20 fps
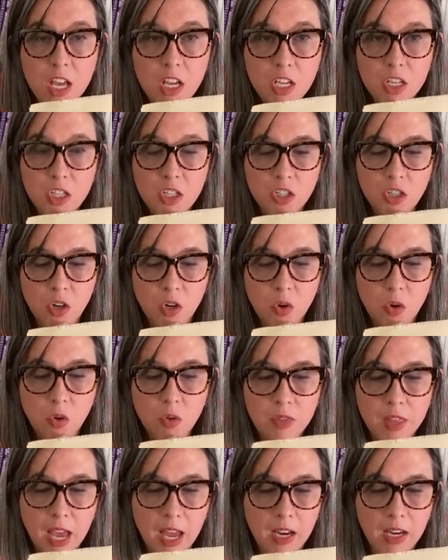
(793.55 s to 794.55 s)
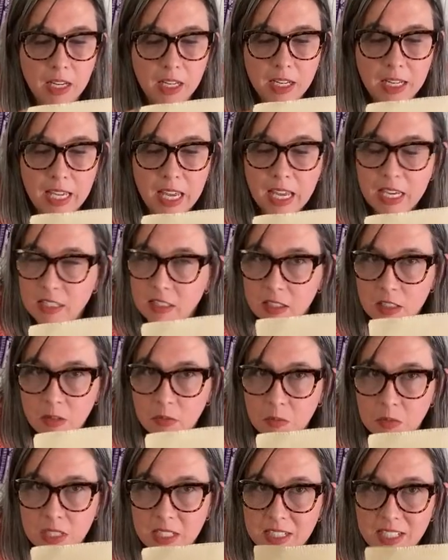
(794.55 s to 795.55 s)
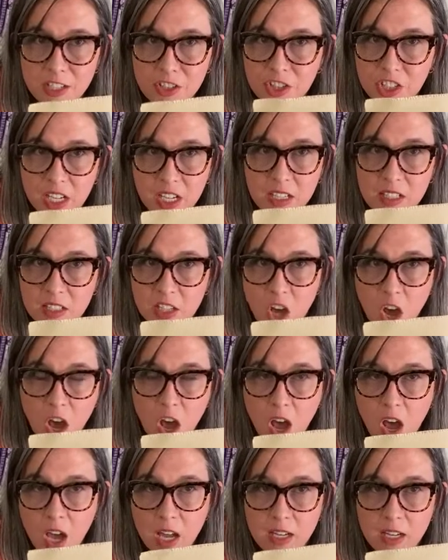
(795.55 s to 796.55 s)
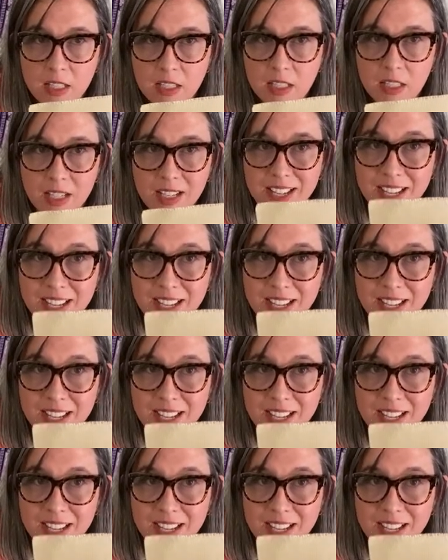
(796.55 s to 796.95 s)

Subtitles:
so that in case a stitch gets caught,